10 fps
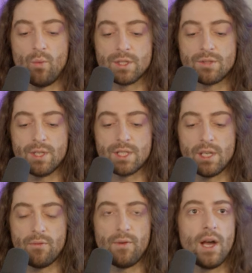uh, was
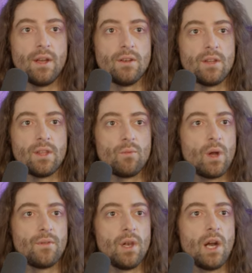recently fined, I think
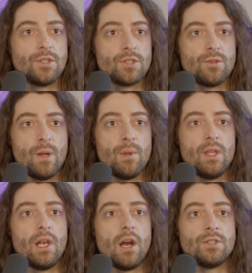one of the largest or maybe
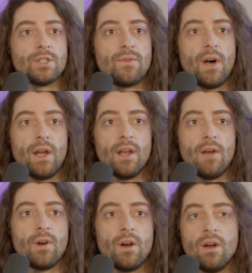the largest fine
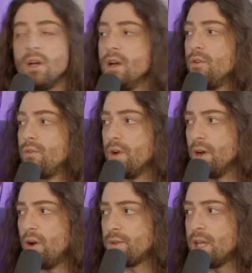ever
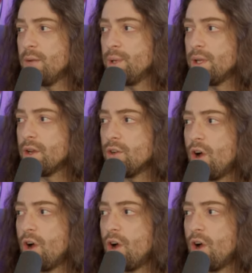uh, of ten billion